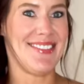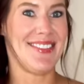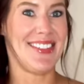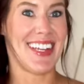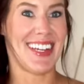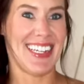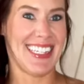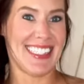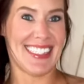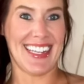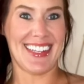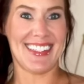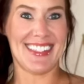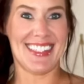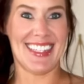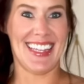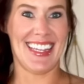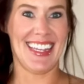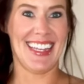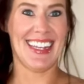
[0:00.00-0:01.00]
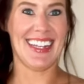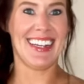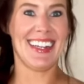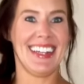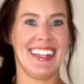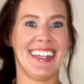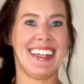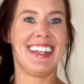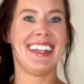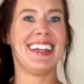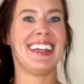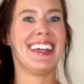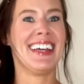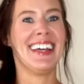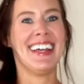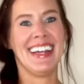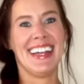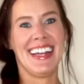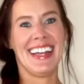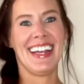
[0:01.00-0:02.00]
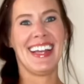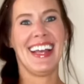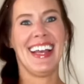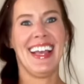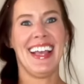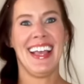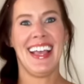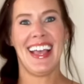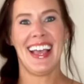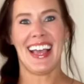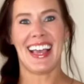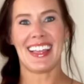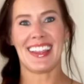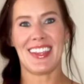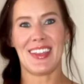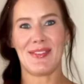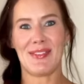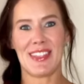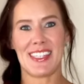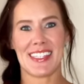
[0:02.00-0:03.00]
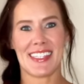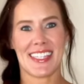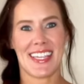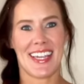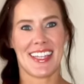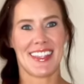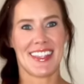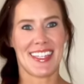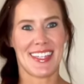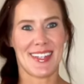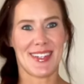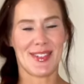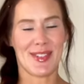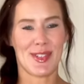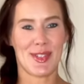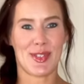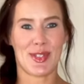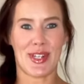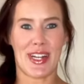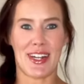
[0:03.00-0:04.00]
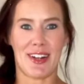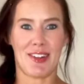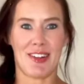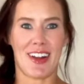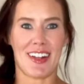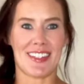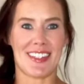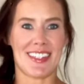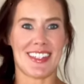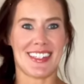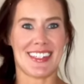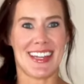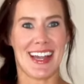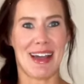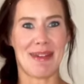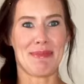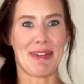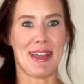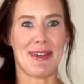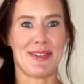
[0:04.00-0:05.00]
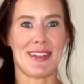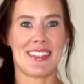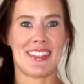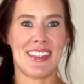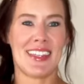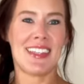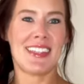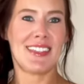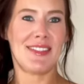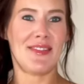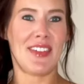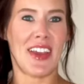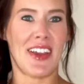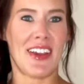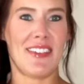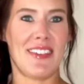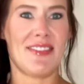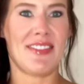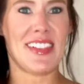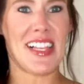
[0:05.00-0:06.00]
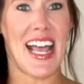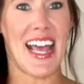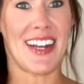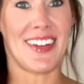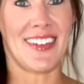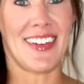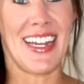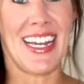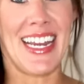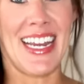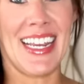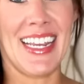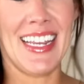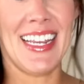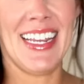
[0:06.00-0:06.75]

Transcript: very sexy. I love this cut that goes straight across the top. I always think it's very flattering.